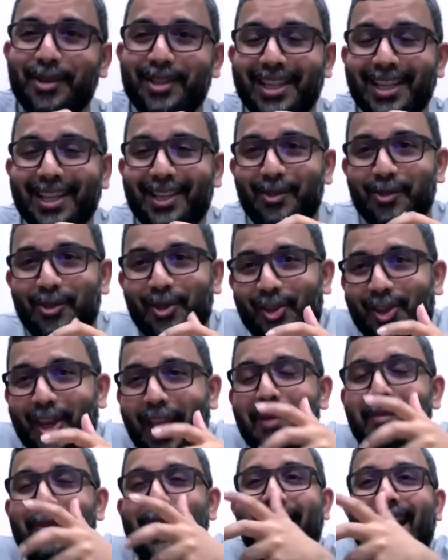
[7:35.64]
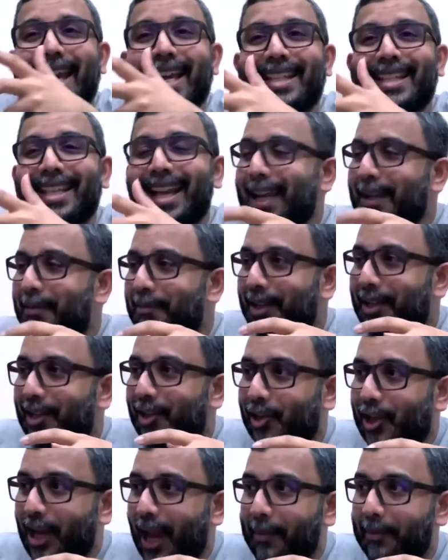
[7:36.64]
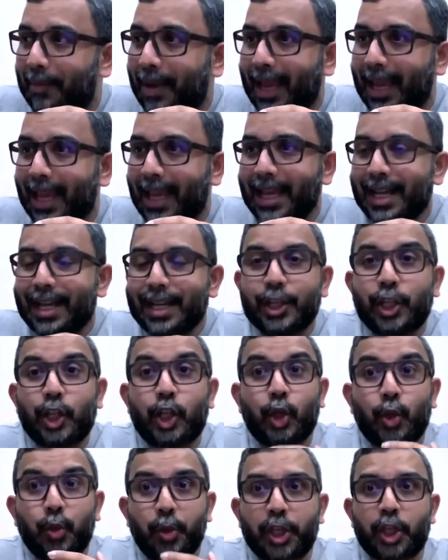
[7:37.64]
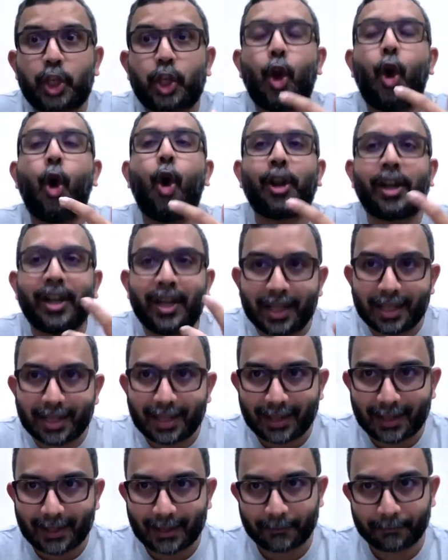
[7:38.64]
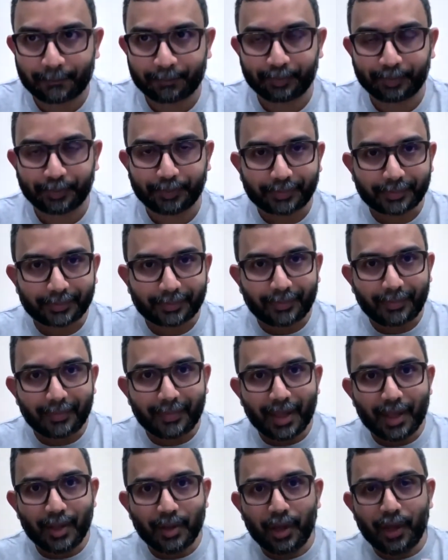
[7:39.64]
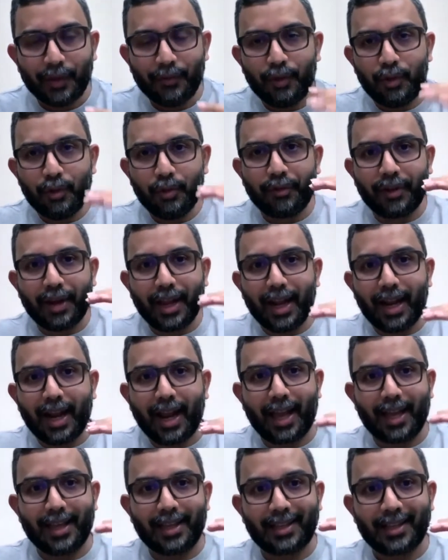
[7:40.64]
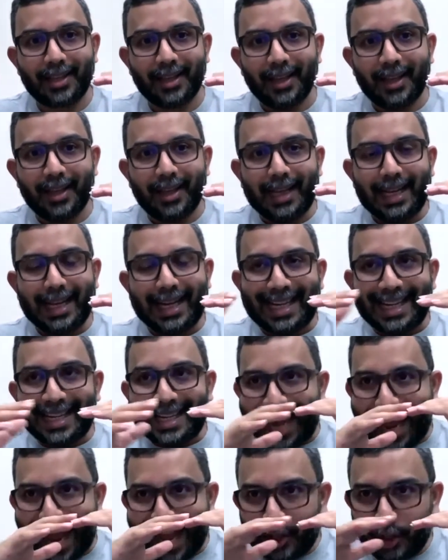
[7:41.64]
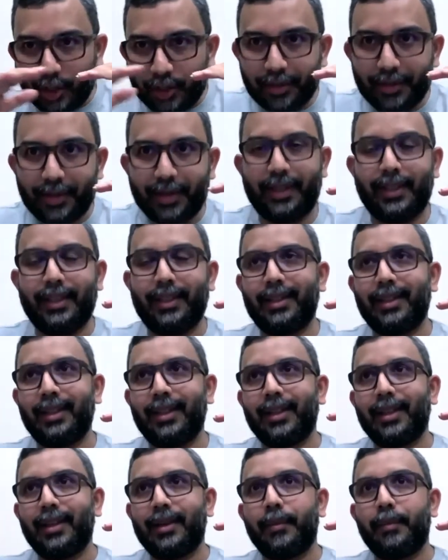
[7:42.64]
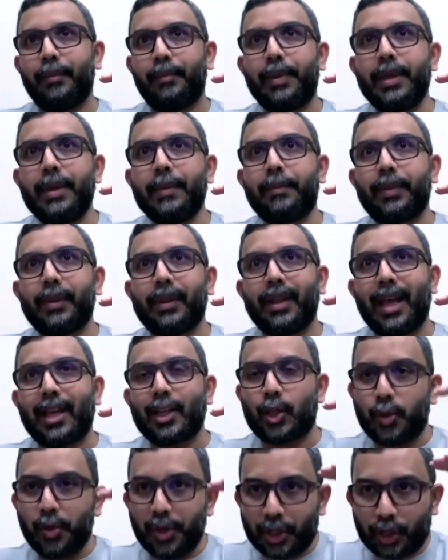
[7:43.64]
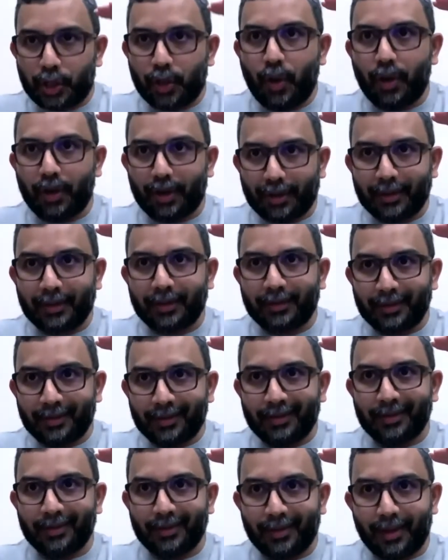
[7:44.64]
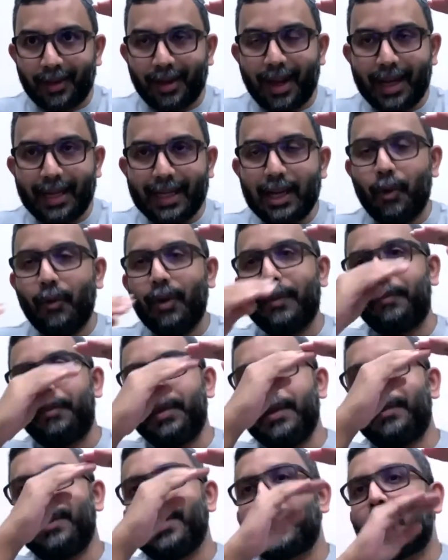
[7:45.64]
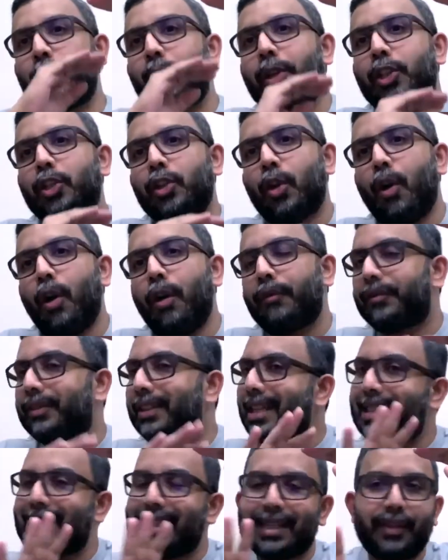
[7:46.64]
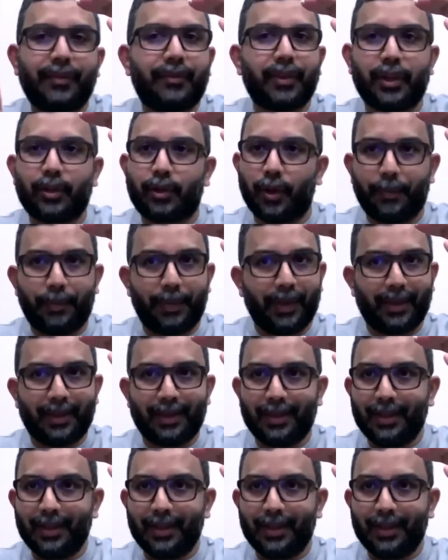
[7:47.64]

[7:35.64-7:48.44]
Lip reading: just to share my excitement, share my switch onness. So if you realize, naturally, people are switched on. All right. Now, when people switch off, that's a different topic.